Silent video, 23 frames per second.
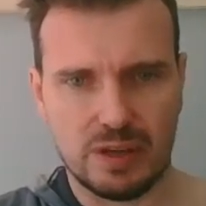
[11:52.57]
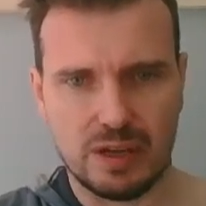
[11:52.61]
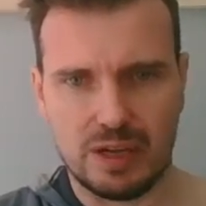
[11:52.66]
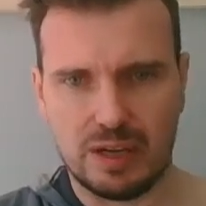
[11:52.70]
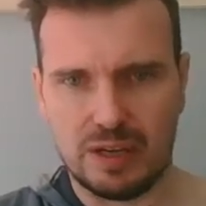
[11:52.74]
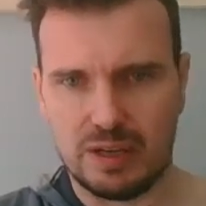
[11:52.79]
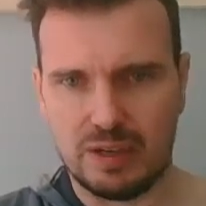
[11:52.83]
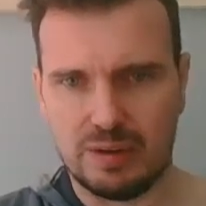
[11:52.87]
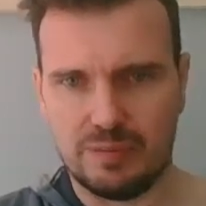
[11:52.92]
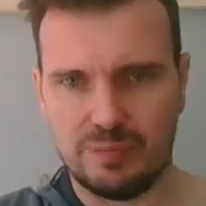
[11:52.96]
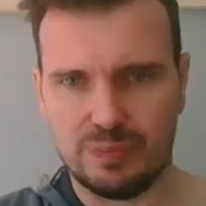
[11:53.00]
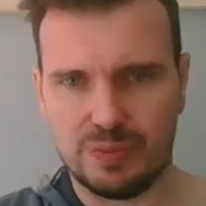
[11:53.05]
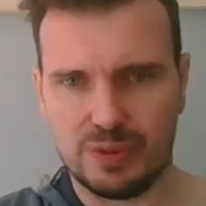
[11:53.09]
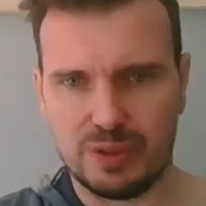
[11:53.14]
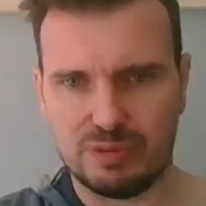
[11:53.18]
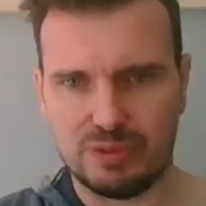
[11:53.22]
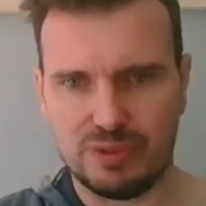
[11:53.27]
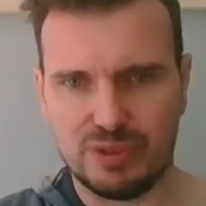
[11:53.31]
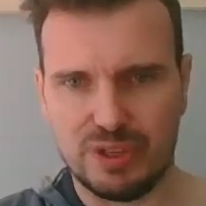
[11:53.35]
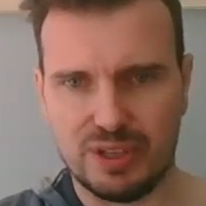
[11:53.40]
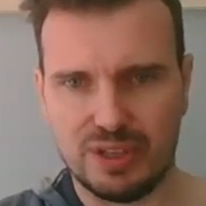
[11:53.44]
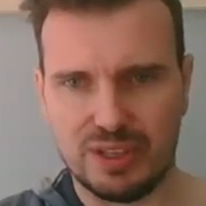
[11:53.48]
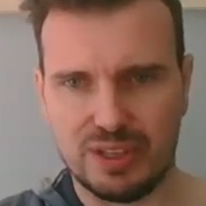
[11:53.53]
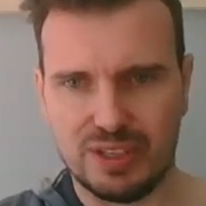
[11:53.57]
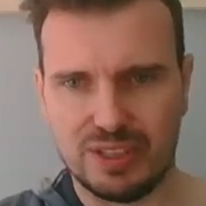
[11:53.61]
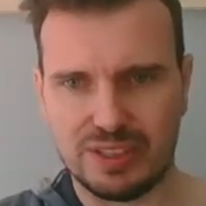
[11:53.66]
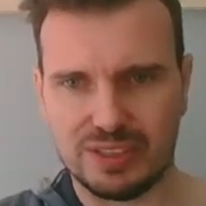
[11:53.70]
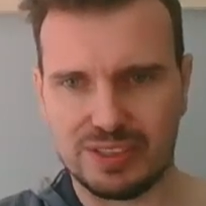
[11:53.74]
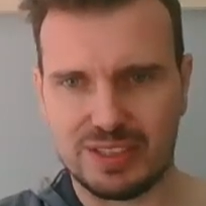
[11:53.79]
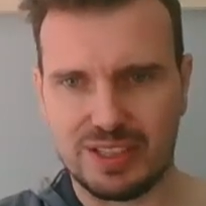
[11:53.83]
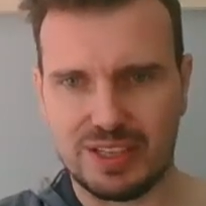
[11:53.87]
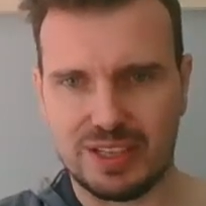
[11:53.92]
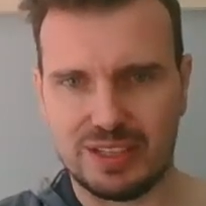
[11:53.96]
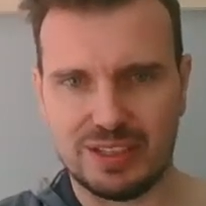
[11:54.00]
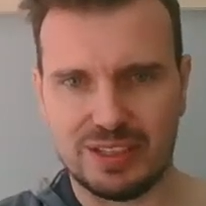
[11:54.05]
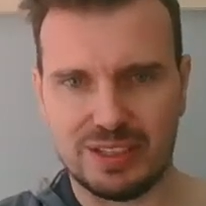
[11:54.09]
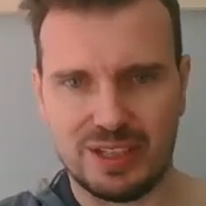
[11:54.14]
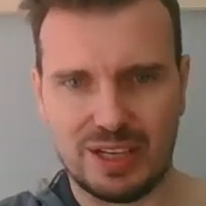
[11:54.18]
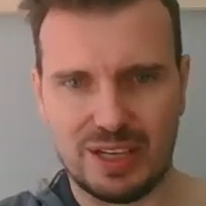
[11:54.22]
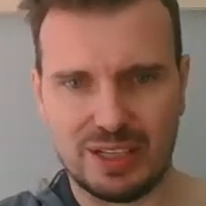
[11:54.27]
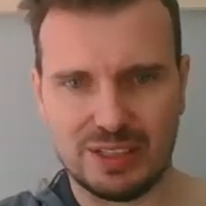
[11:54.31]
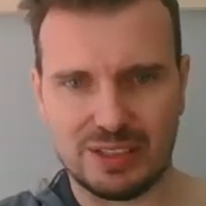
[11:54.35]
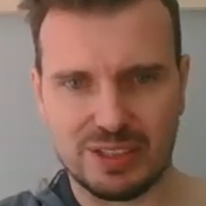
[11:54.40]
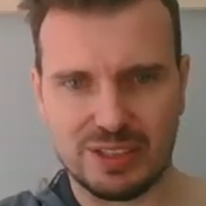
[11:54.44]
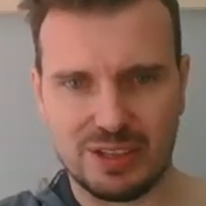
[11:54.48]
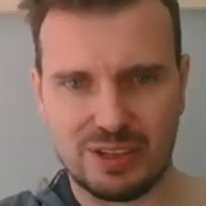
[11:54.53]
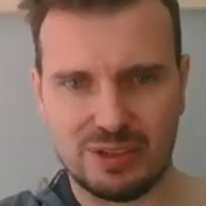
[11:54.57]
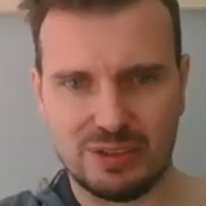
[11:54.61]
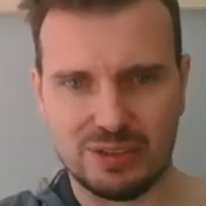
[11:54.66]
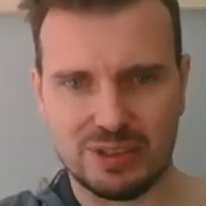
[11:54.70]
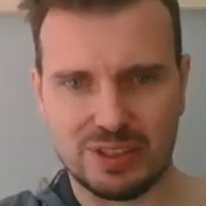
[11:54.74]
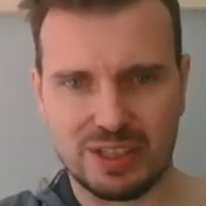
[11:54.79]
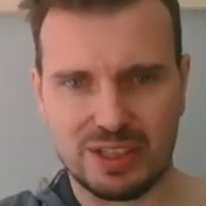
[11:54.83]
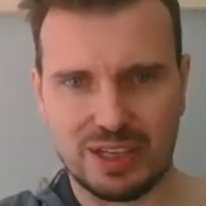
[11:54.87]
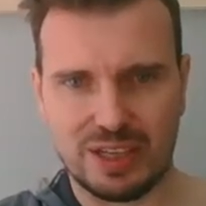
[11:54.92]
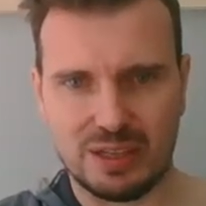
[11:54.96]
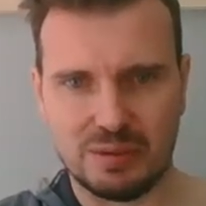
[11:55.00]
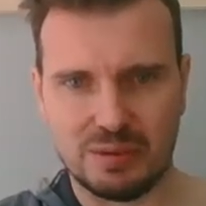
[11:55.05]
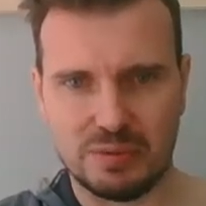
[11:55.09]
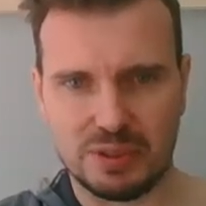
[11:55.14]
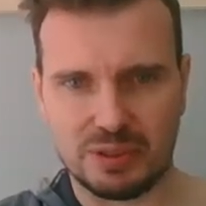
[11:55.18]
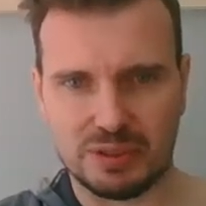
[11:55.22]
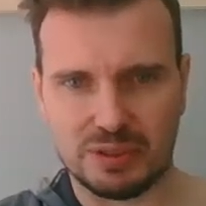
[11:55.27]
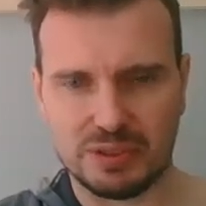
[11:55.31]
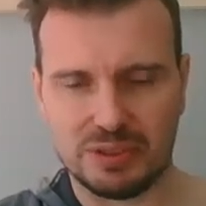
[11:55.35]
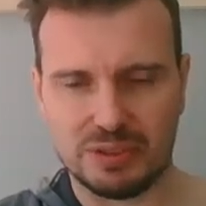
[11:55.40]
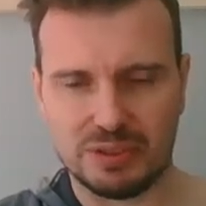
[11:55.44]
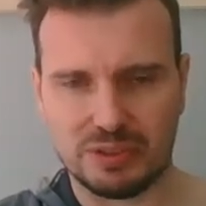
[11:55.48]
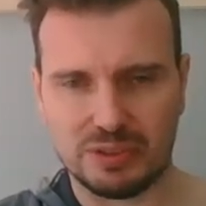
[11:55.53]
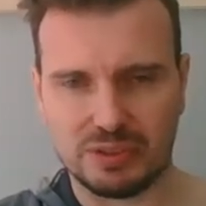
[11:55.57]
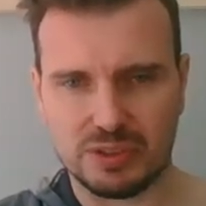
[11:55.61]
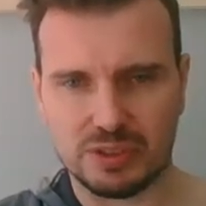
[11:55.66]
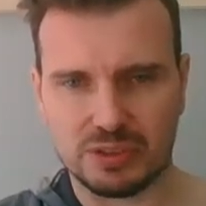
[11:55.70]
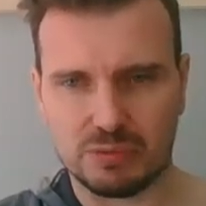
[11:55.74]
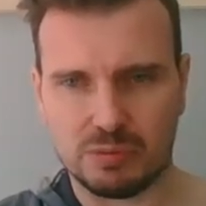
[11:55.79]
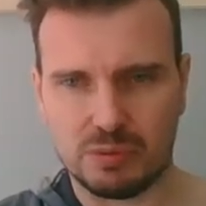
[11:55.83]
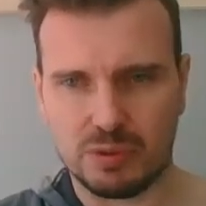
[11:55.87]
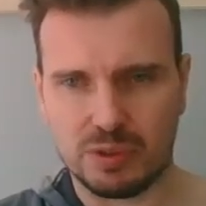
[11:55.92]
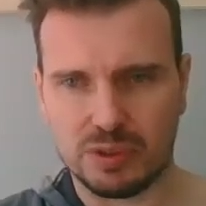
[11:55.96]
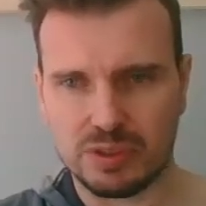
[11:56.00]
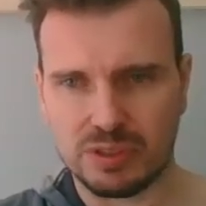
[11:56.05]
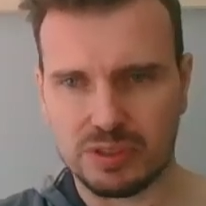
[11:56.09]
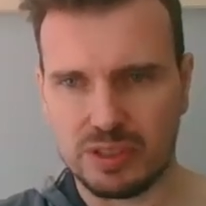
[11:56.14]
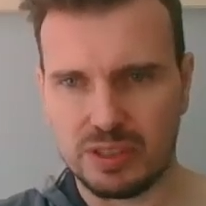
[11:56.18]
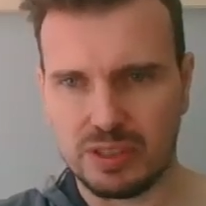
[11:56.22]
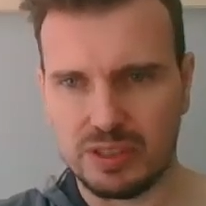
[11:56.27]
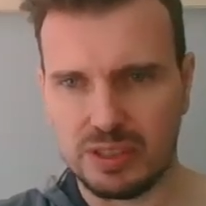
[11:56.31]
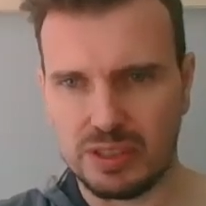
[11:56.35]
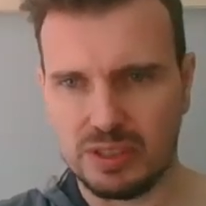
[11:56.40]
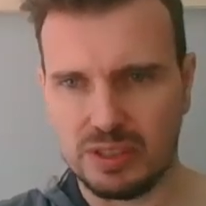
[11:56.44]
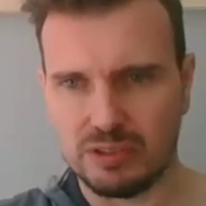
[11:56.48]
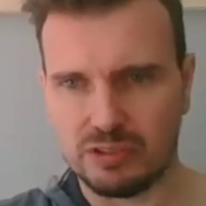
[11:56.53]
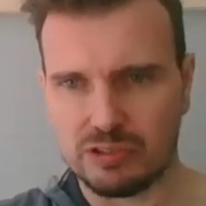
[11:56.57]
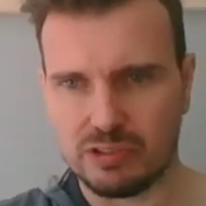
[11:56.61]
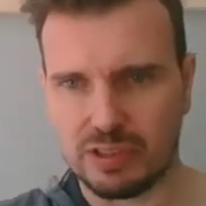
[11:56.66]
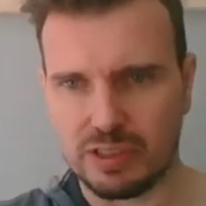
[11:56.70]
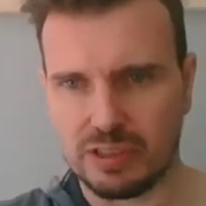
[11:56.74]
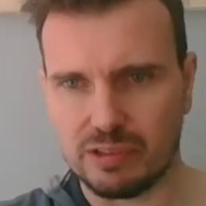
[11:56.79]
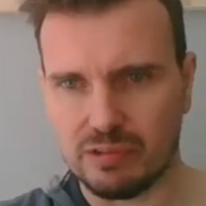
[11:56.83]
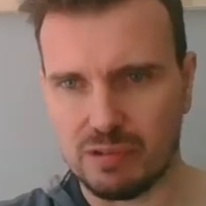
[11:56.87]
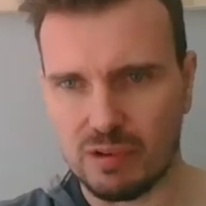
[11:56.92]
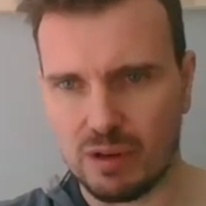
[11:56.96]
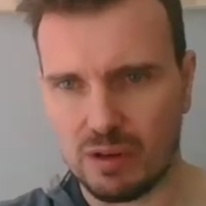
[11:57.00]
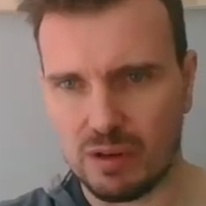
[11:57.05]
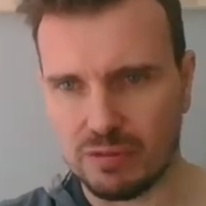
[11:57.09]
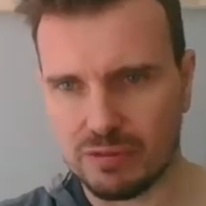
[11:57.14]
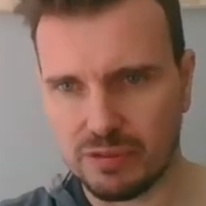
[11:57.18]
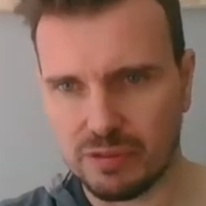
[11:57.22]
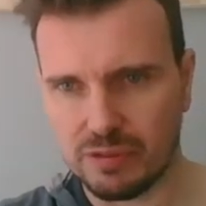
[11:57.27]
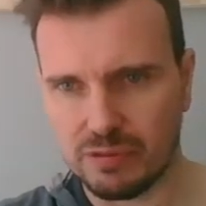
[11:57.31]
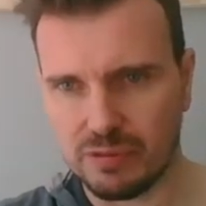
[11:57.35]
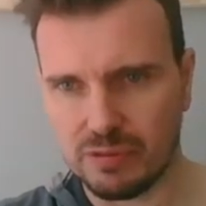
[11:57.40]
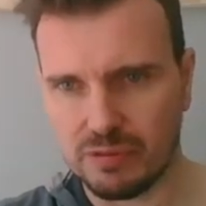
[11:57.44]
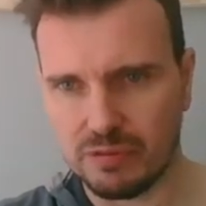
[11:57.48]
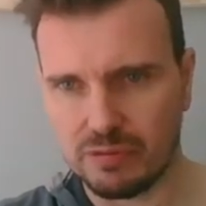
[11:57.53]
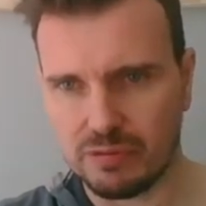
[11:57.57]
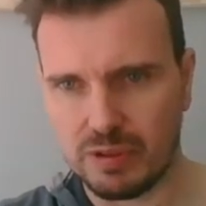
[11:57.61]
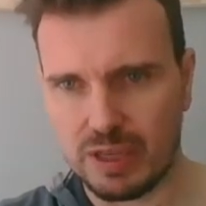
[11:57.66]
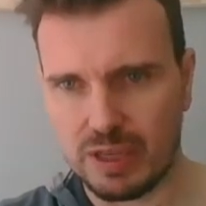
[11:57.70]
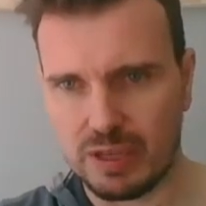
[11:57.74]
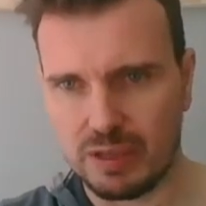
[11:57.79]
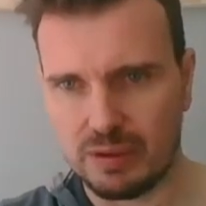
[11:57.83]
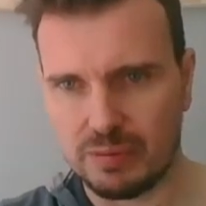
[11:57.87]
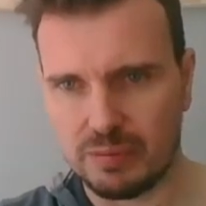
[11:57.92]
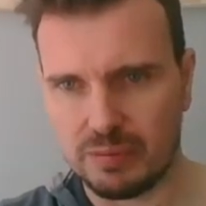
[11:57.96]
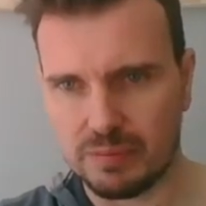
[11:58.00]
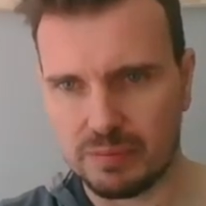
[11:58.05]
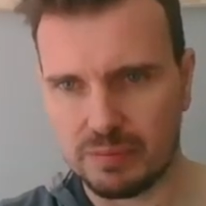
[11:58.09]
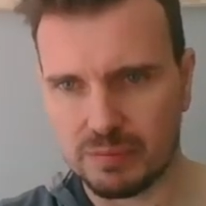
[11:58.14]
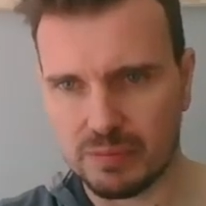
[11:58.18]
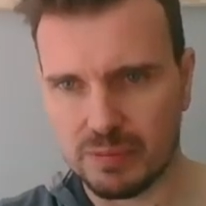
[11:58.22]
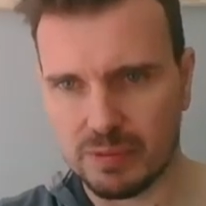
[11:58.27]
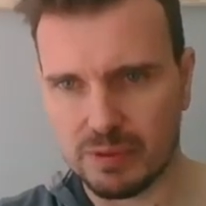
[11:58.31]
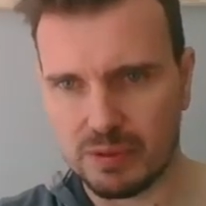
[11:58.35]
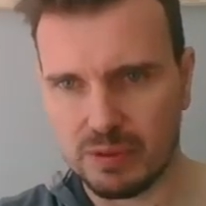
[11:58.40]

Um, if you don't understand that, that's okay because you could just watch the trig graph um,